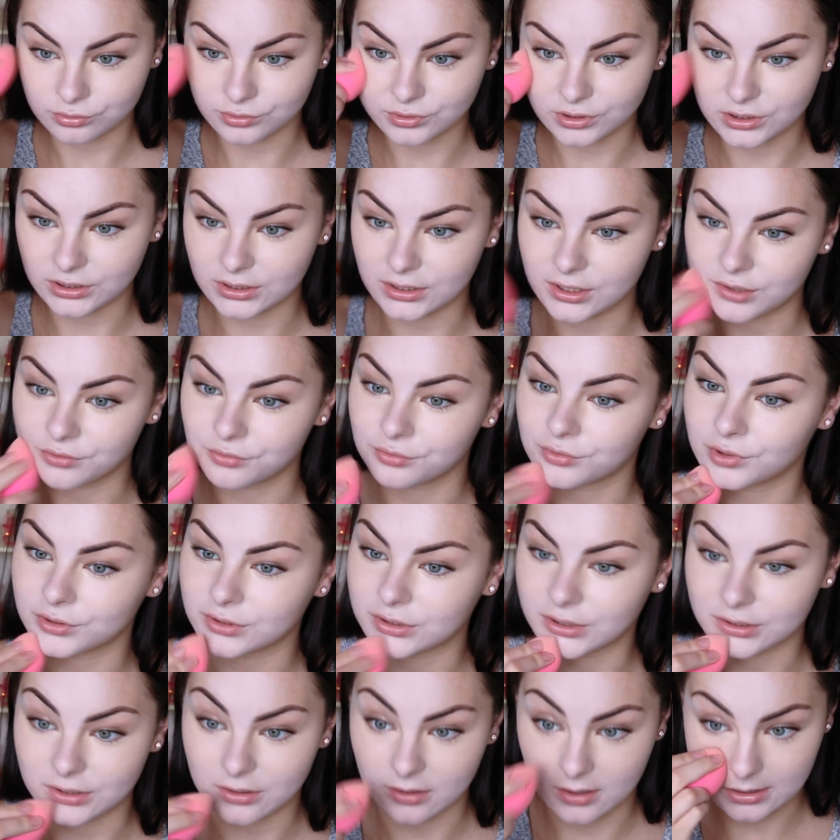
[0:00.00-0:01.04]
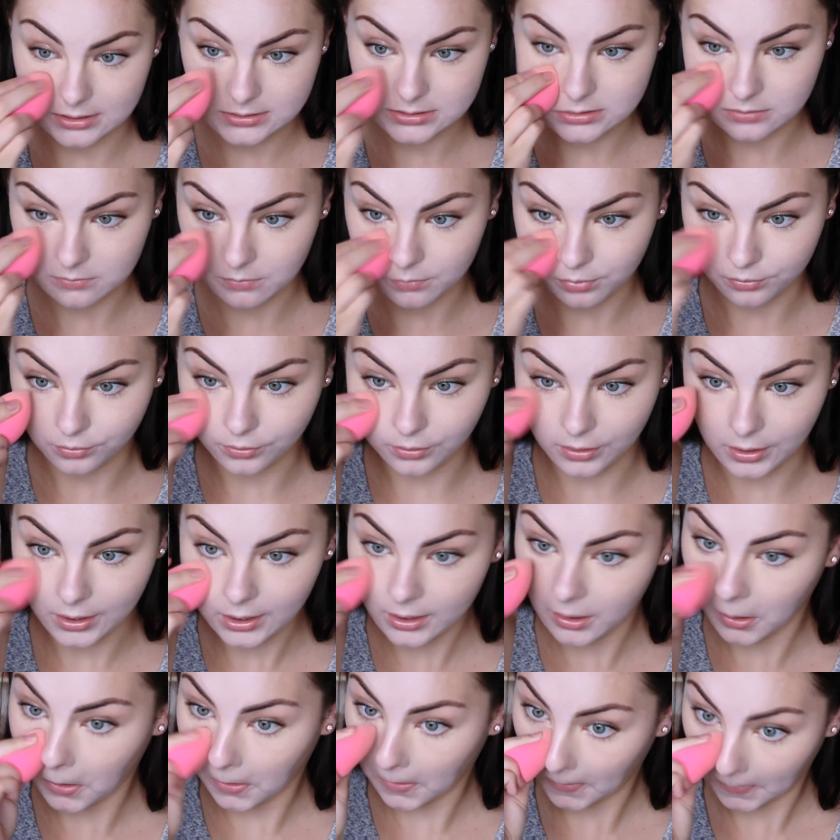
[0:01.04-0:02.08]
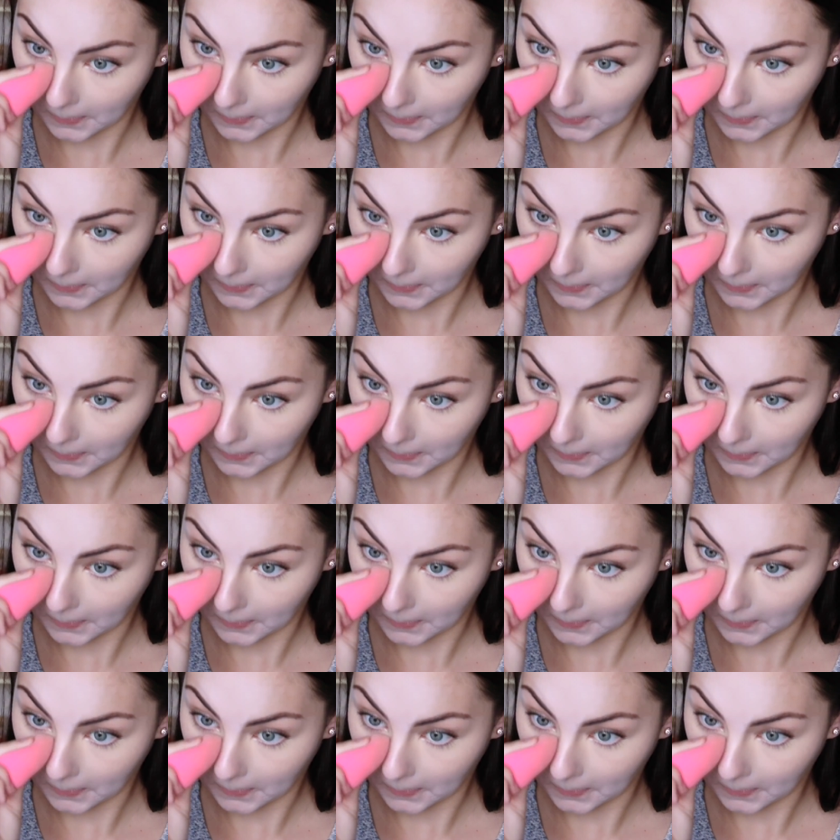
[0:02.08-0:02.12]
really, really nice and bright.